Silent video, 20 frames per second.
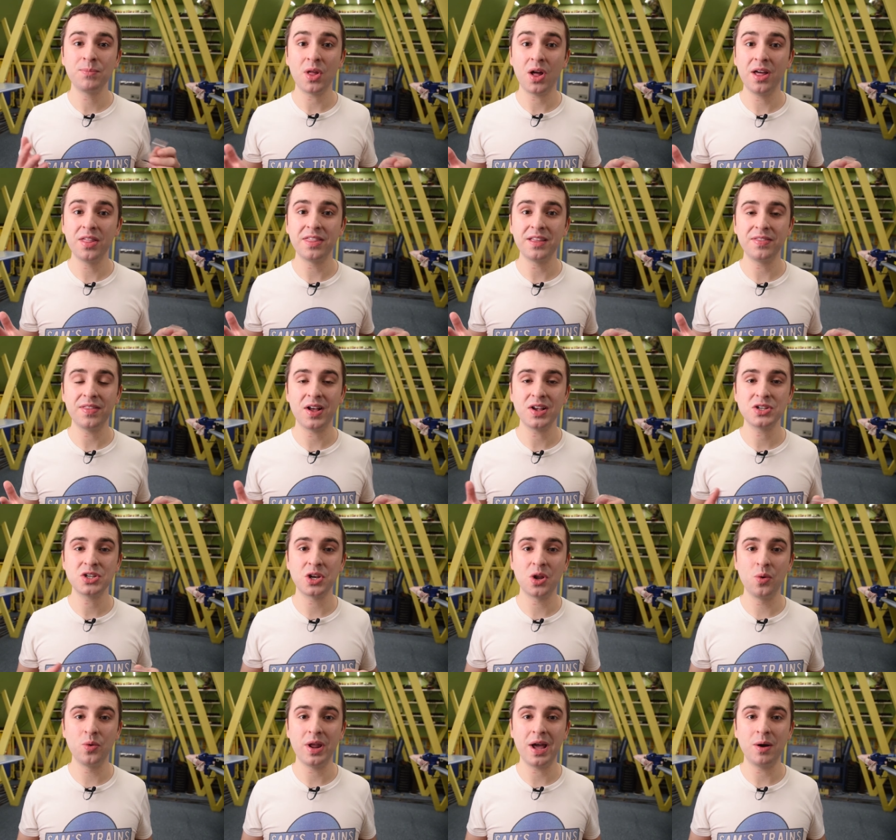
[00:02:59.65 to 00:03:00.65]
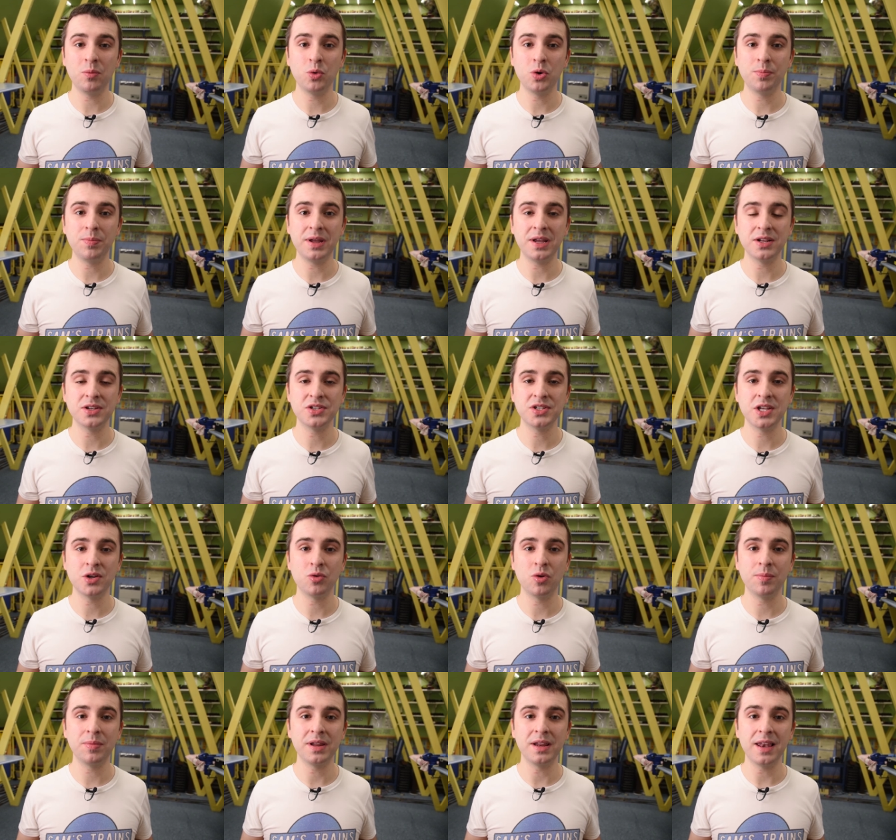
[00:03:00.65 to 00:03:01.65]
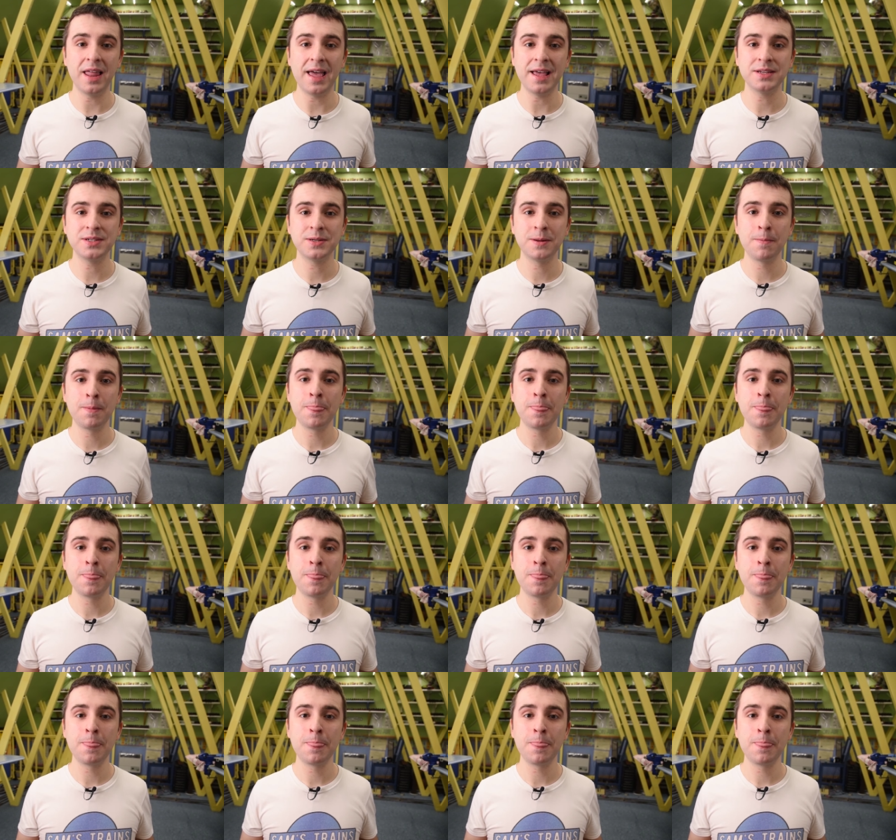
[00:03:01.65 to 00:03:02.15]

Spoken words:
I think that slowdown would be considerably less.